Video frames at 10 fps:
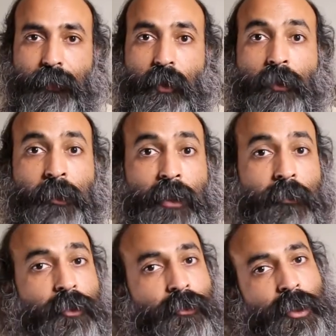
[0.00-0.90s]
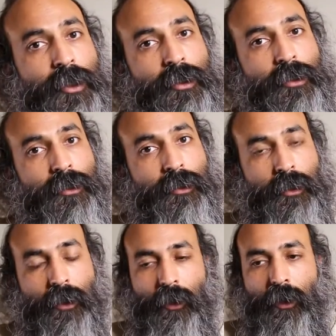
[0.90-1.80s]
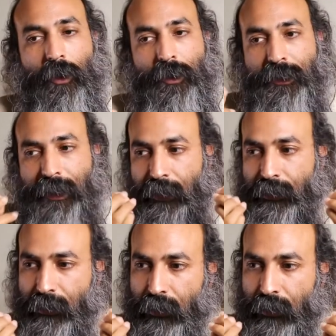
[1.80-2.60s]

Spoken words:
You will be able to hear, sense